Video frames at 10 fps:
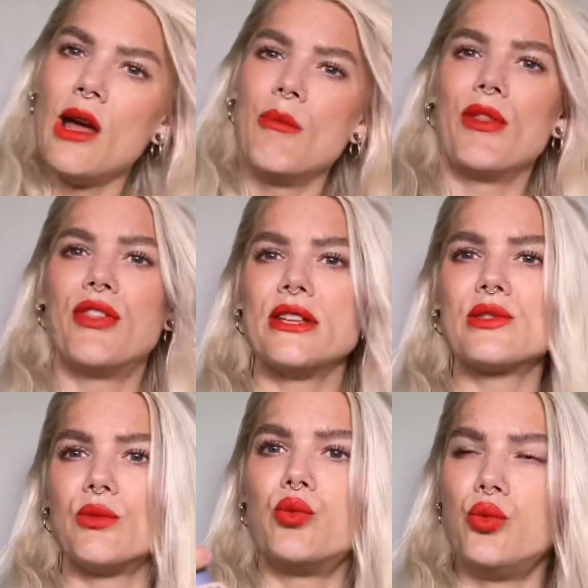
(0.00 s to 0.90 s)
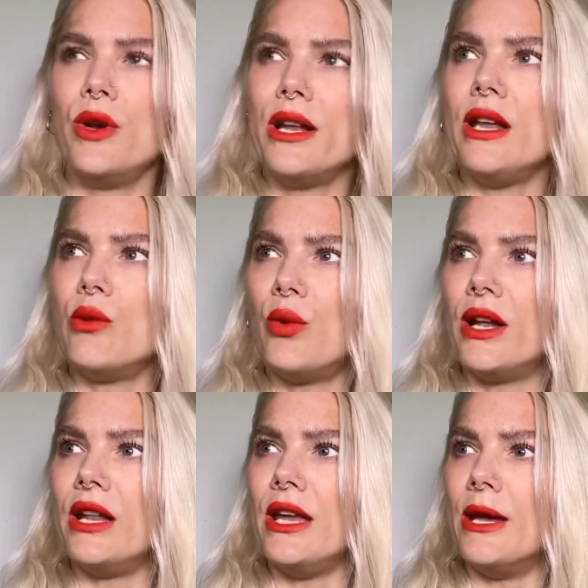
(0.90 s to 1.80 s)
but this really,
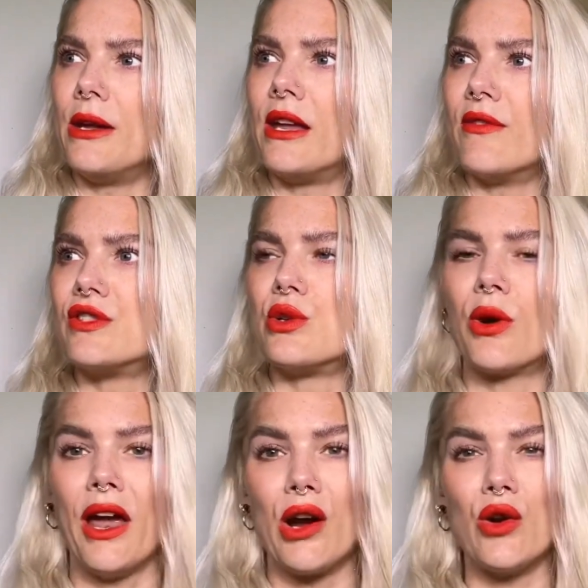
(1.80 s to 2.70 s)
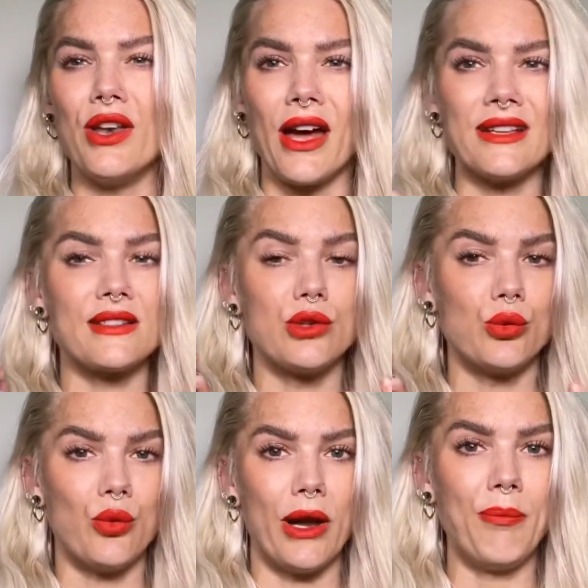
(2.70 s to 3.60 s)
really gives your hair a nice
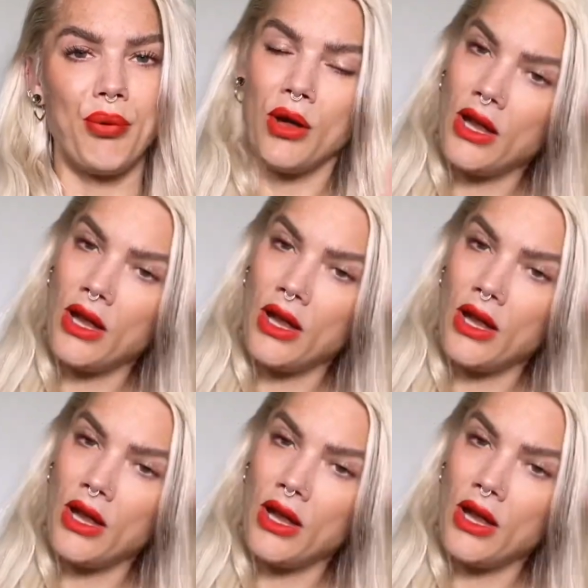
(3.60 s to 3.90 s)
grip.